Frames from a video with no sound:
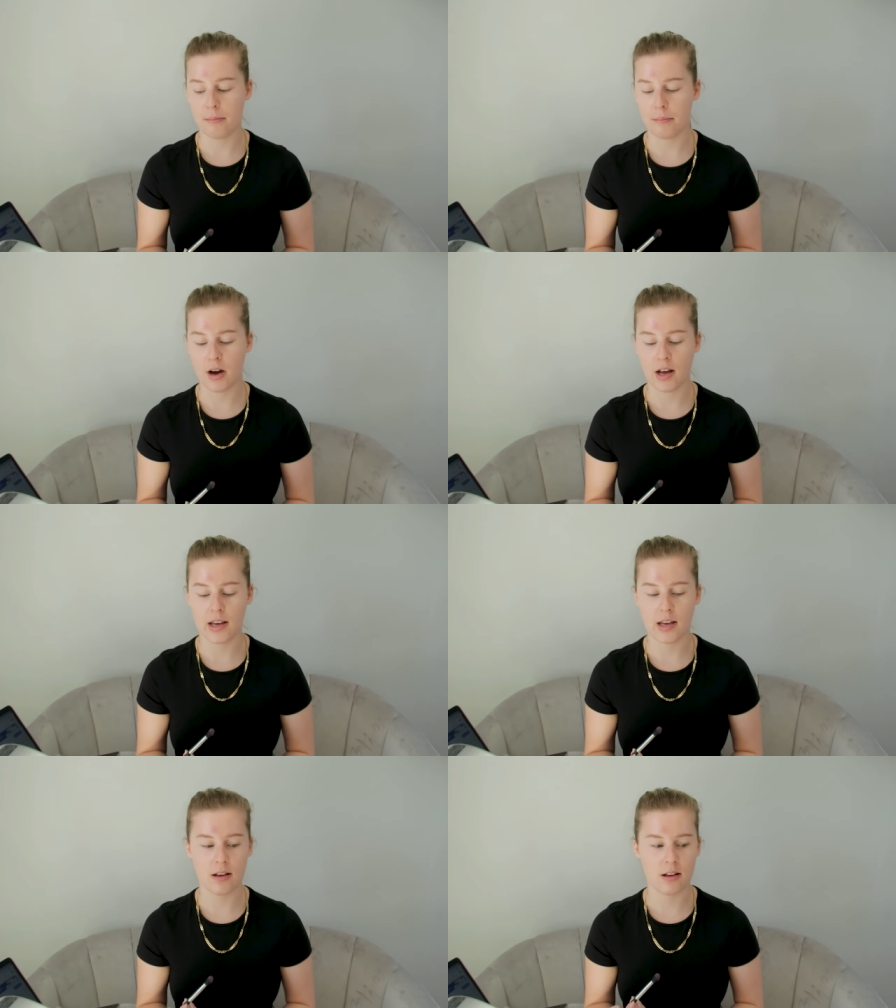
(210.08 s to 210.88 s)

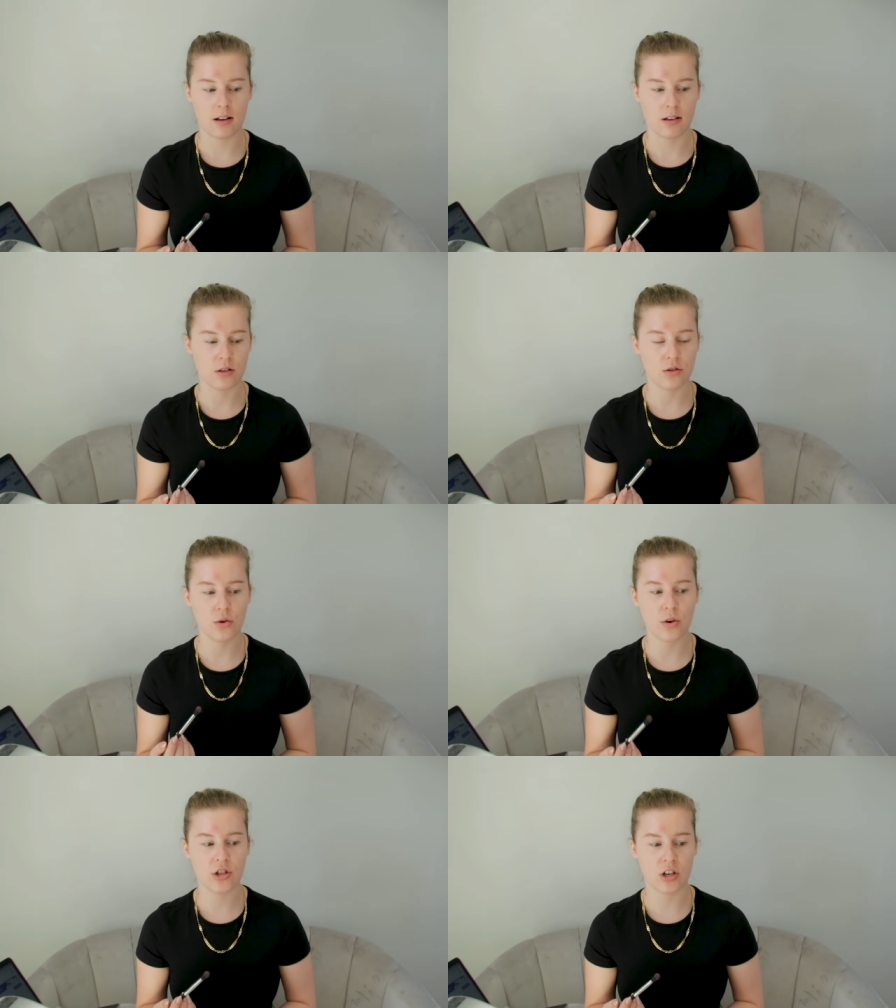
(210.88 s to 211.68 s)
my uh,
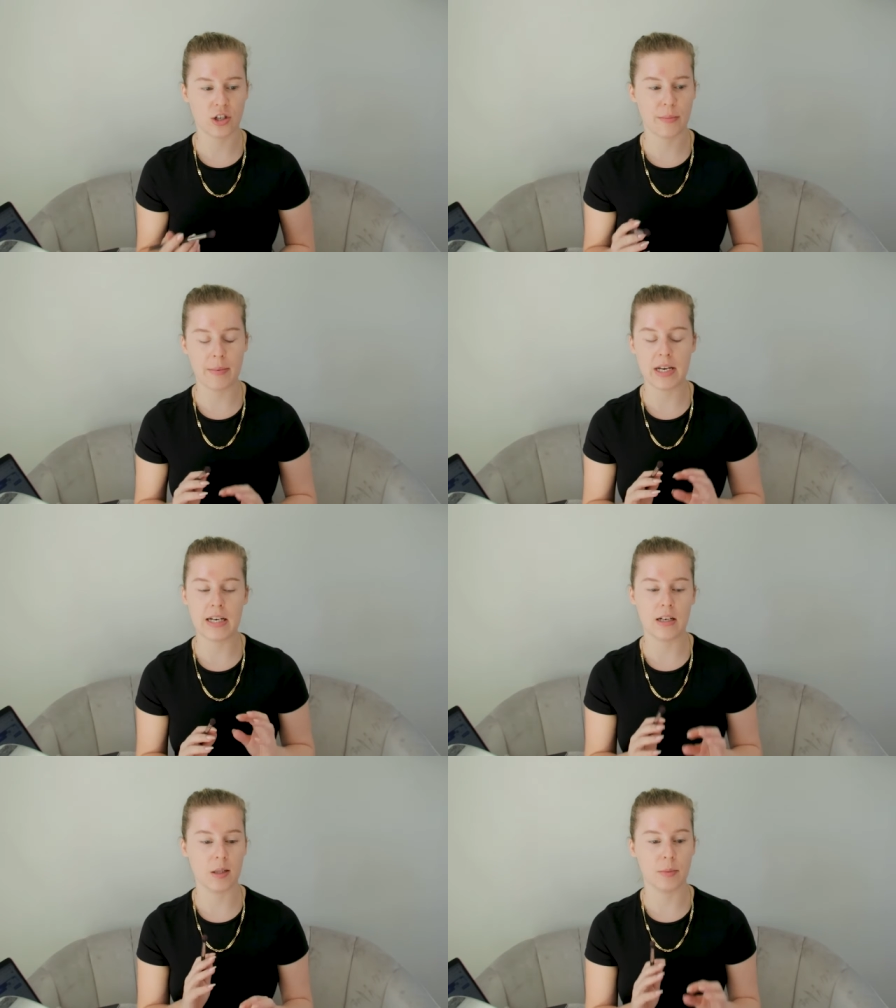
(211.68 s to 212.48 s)
story structure maybe
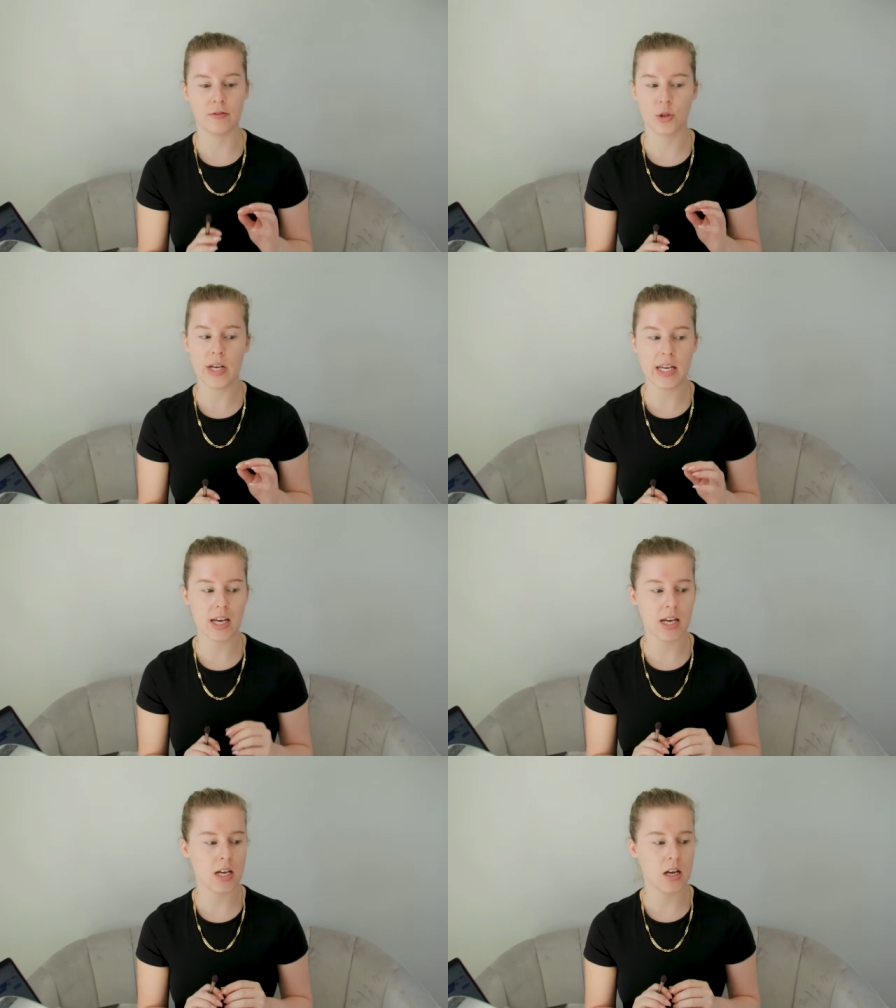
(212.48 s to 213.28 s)
needed a little bit of
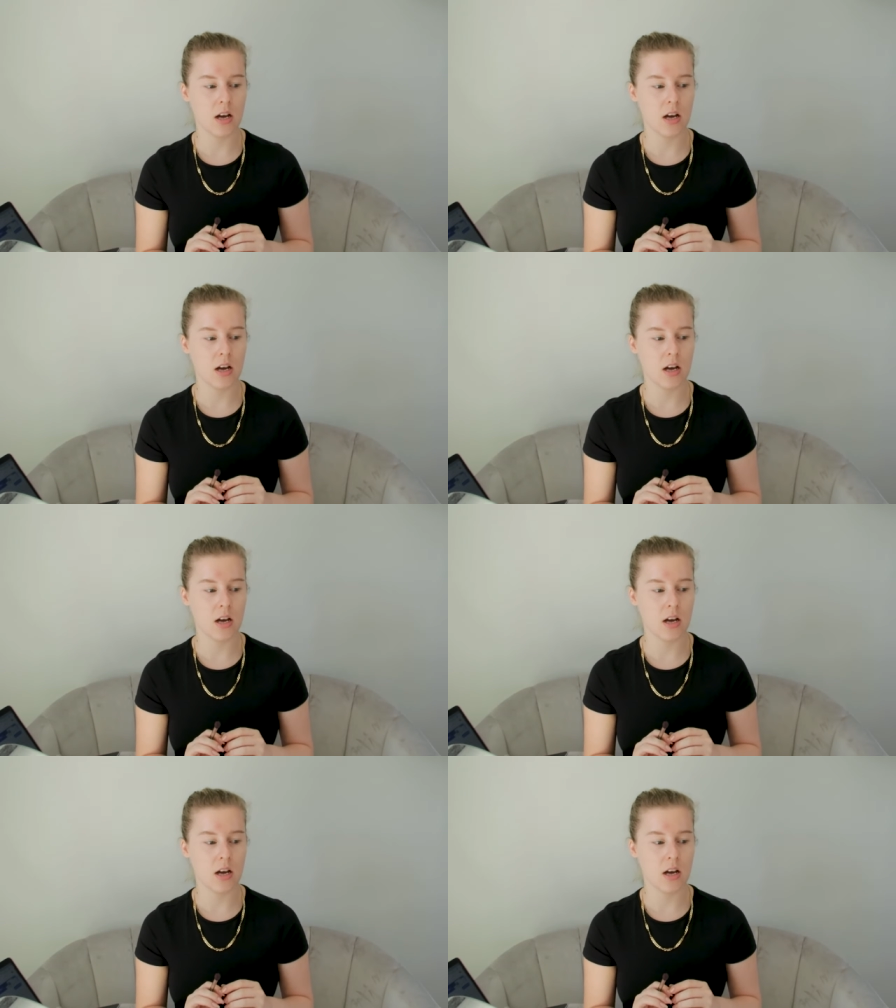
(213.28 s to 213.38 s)
tweaking.